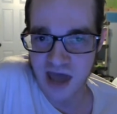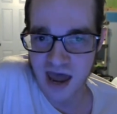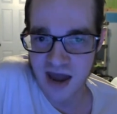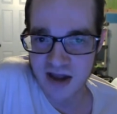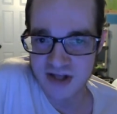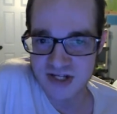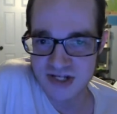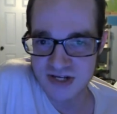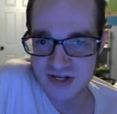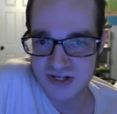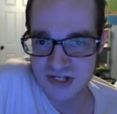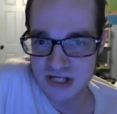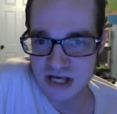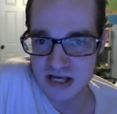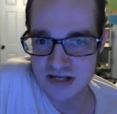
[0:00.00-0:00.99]
the next
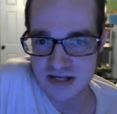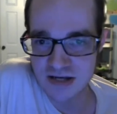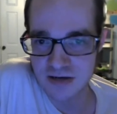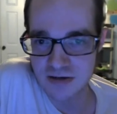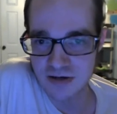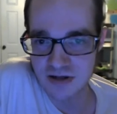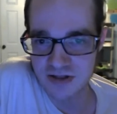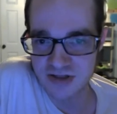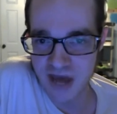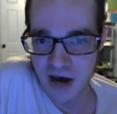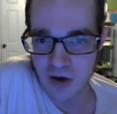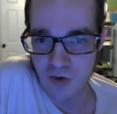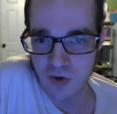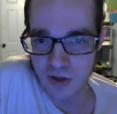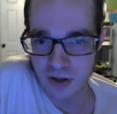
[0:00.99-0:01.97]
season
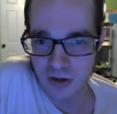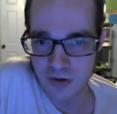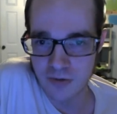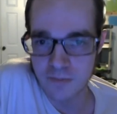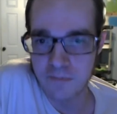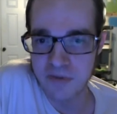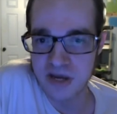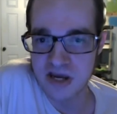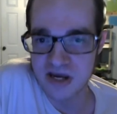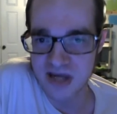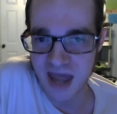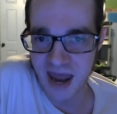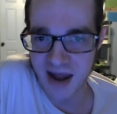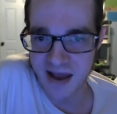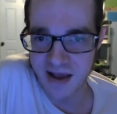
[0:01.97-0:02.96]
that we'll
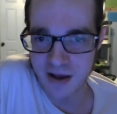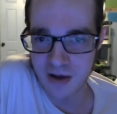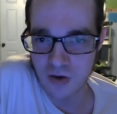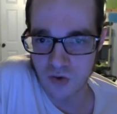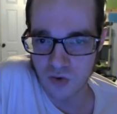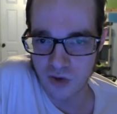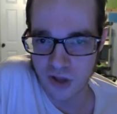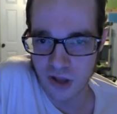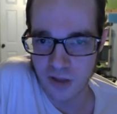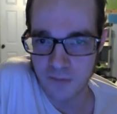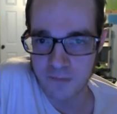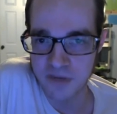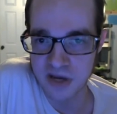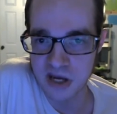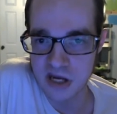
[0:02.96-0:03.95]
be getting
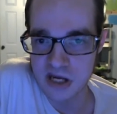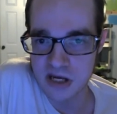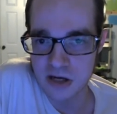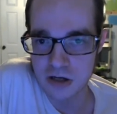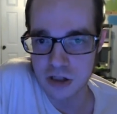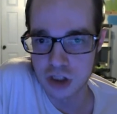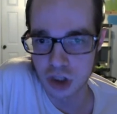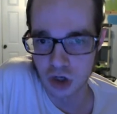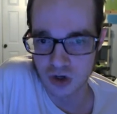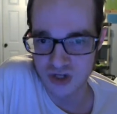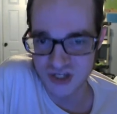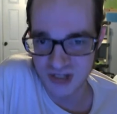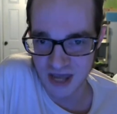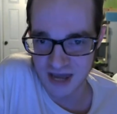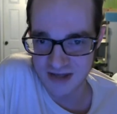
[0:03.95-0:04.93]
will be
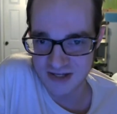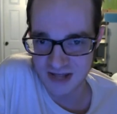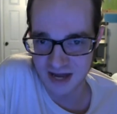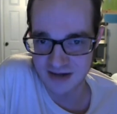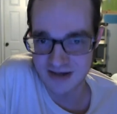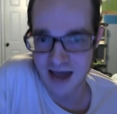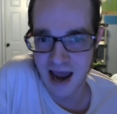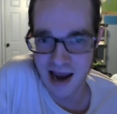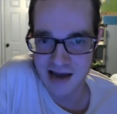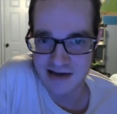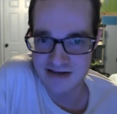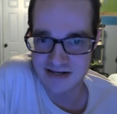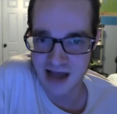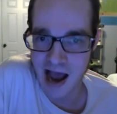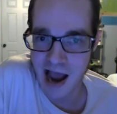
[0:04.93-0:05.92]
Gosei
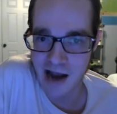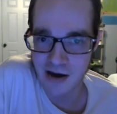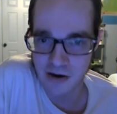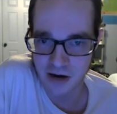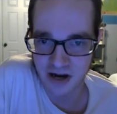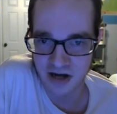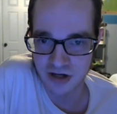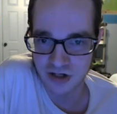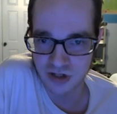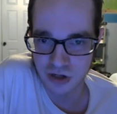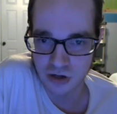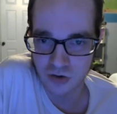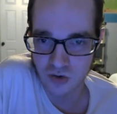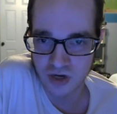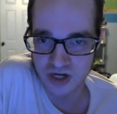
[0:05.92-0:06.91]
Sentai
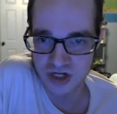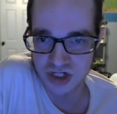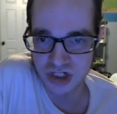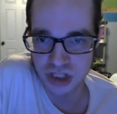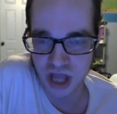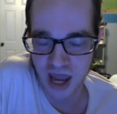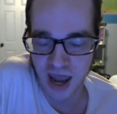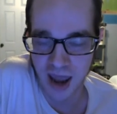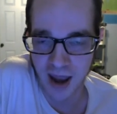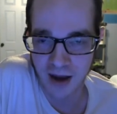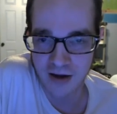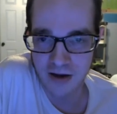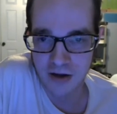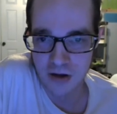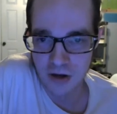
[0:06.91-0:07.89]
Zyuranger, which
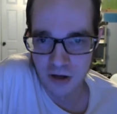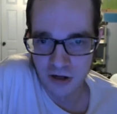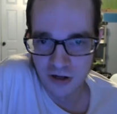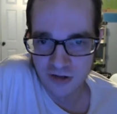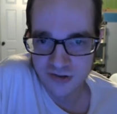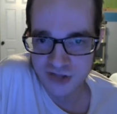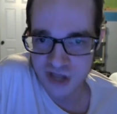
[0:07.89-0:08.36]
had